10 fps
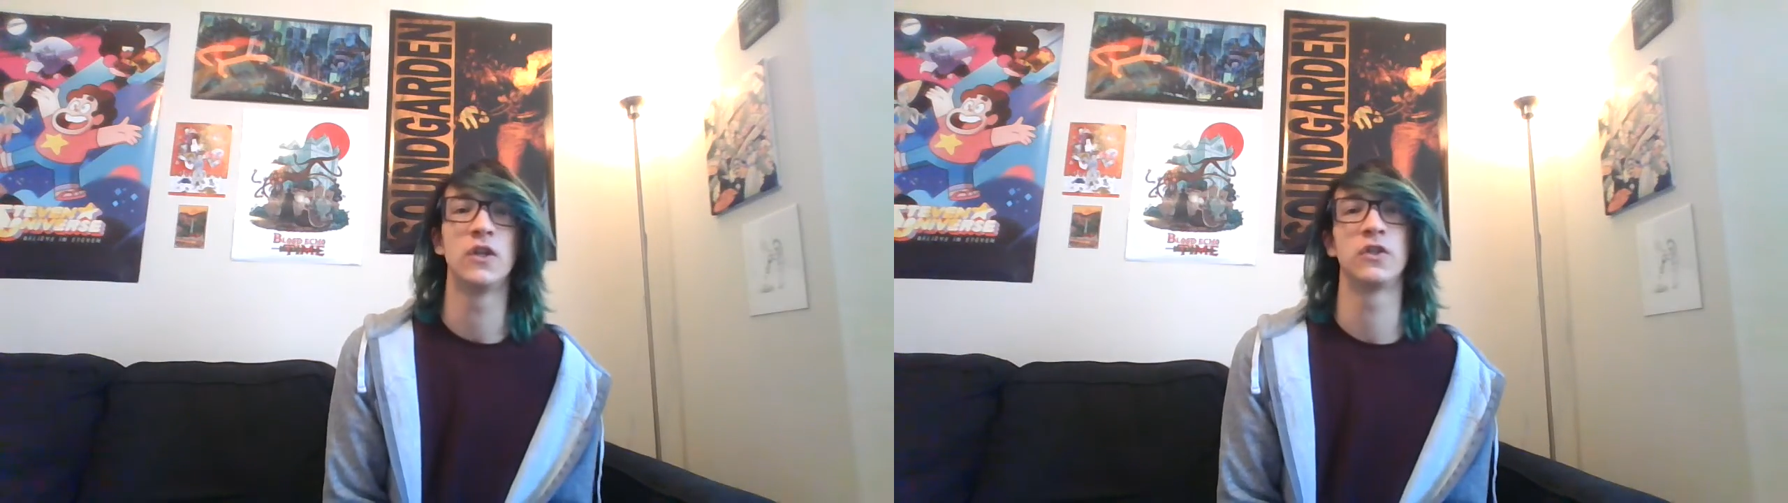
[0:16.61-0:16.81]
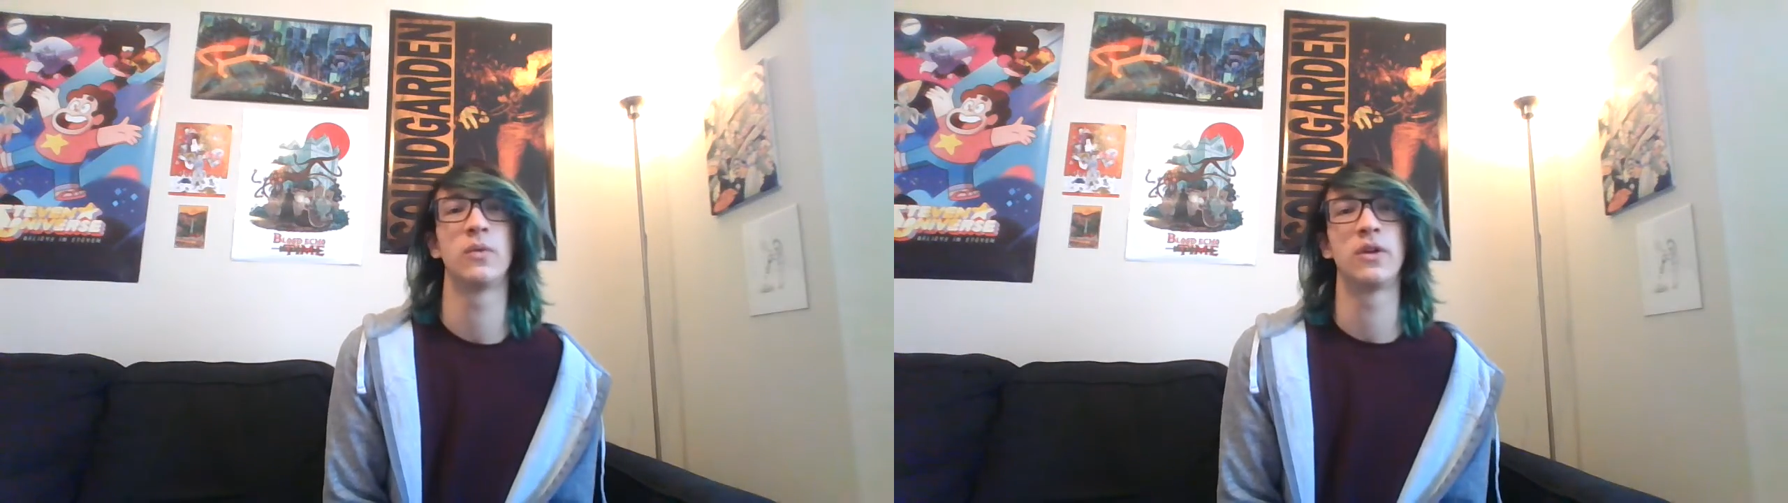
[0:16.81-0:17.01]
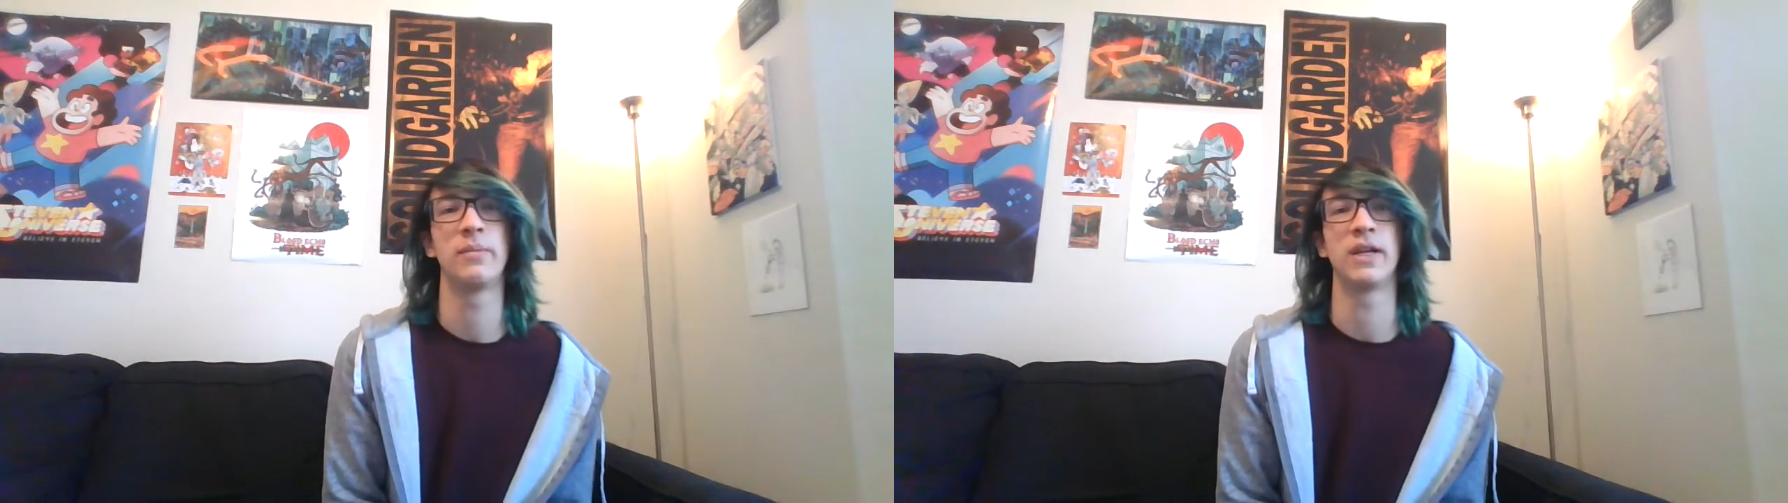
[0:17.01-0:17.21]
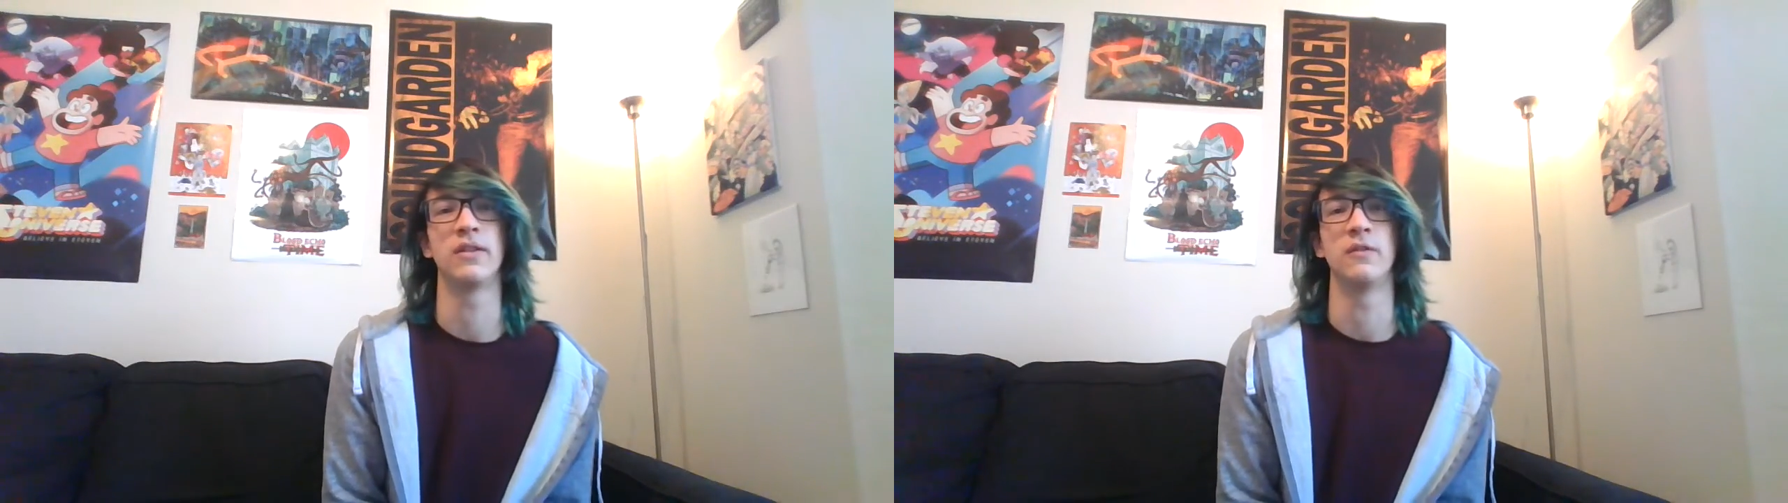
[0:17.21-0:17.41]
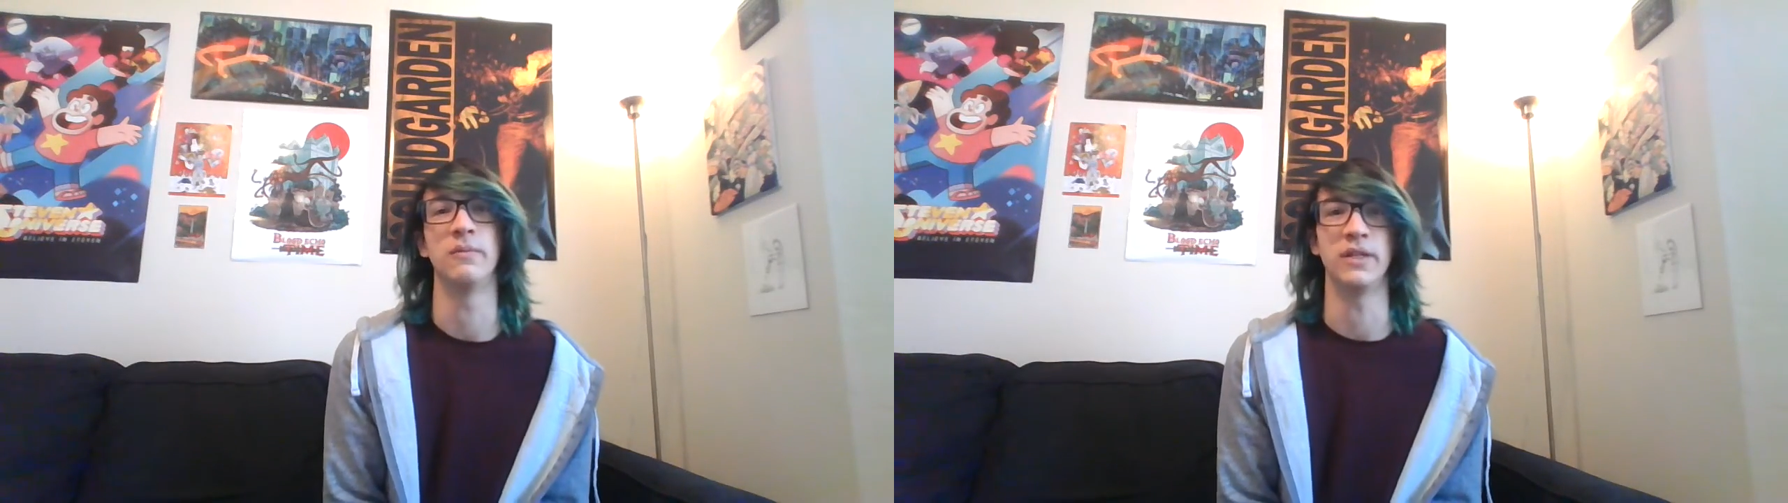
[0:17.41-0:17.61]
so I wanted to make
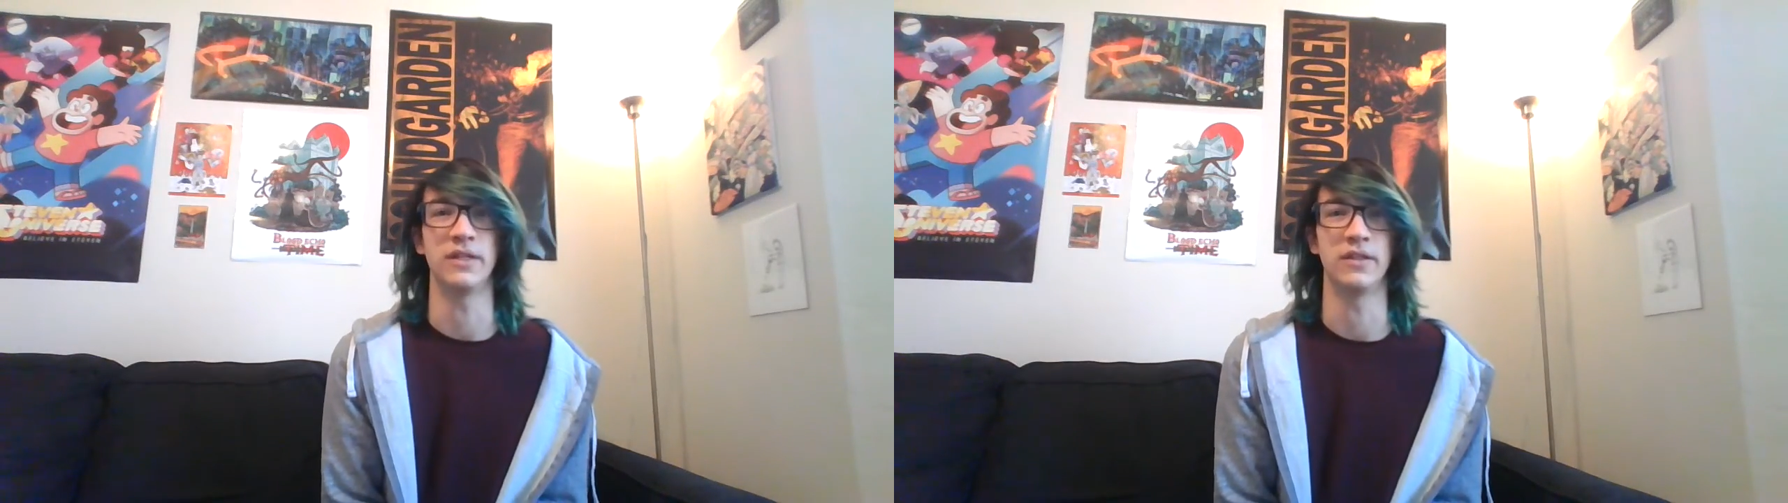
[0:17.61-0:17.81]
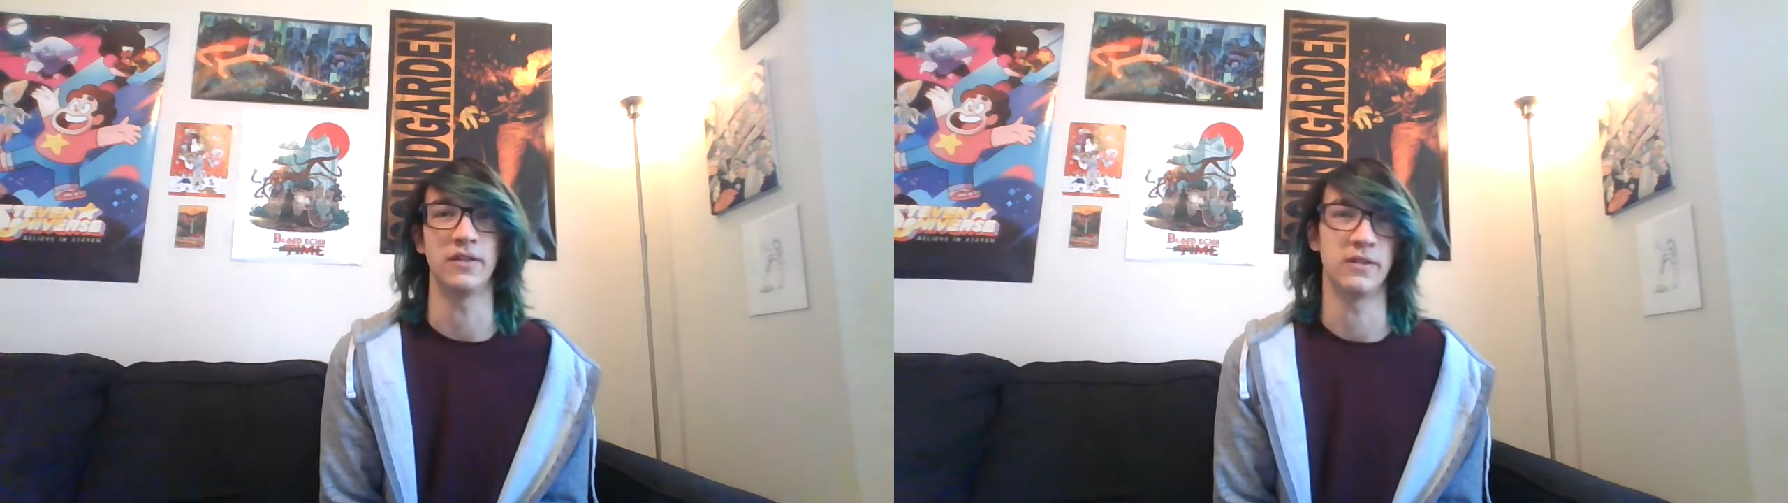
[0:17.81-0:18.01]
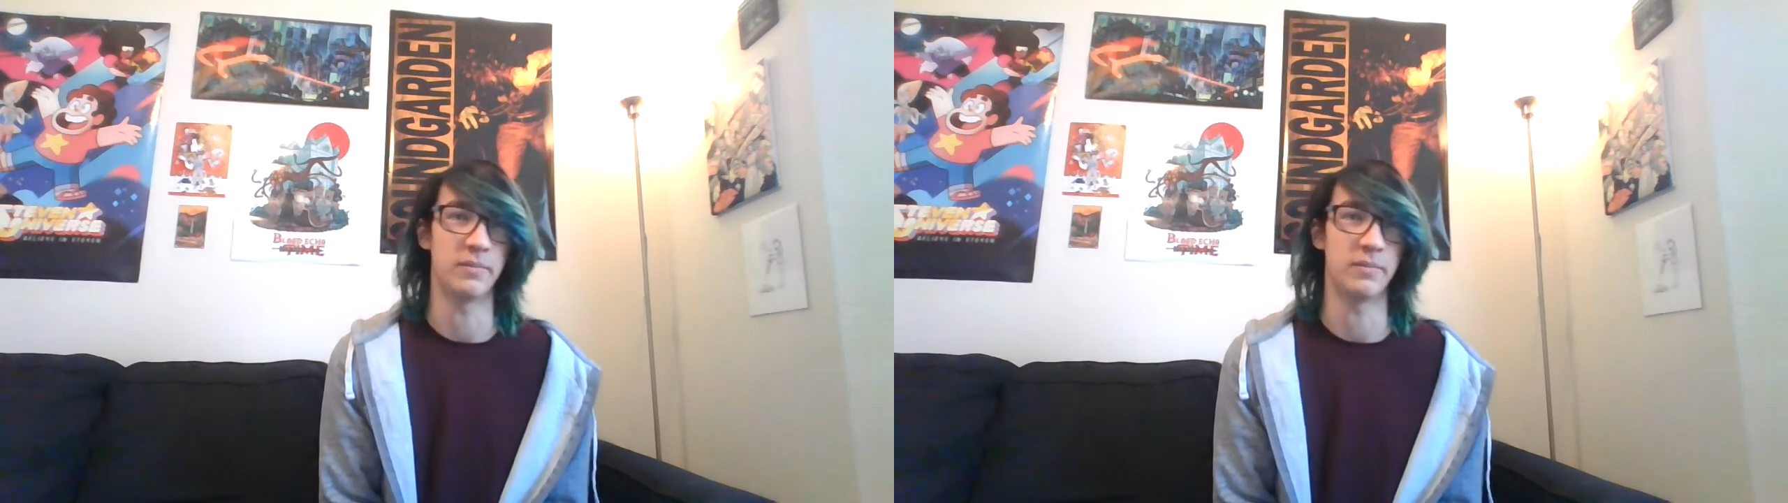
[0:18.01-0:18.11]
a little mini-series